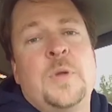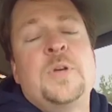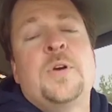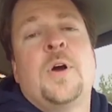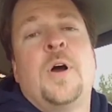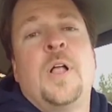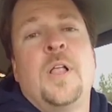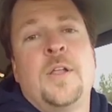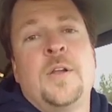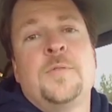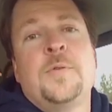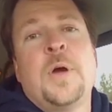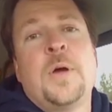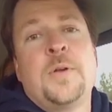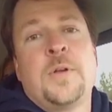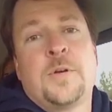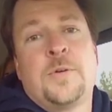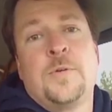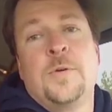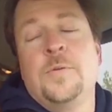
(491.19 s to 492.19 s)
when you're hauling
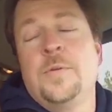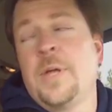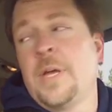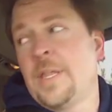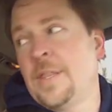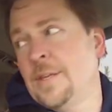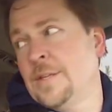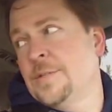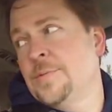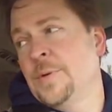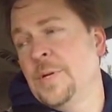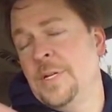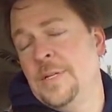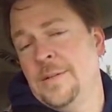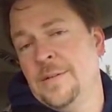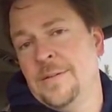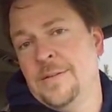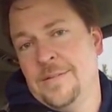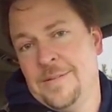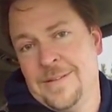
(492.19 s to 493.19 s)
around a crew like this one,
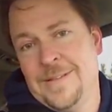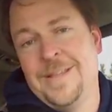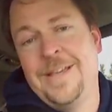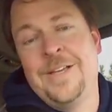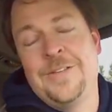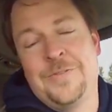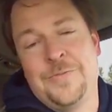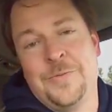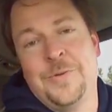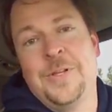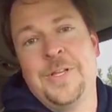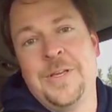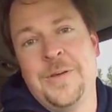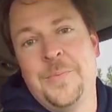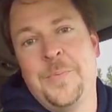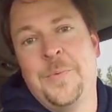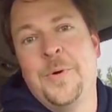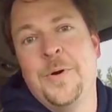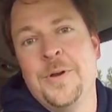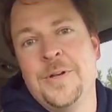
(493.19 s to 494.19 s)
that's really
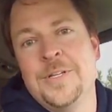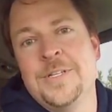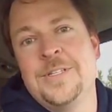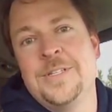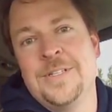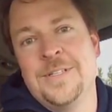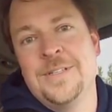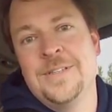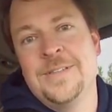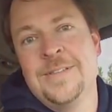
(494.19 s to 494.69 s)
important.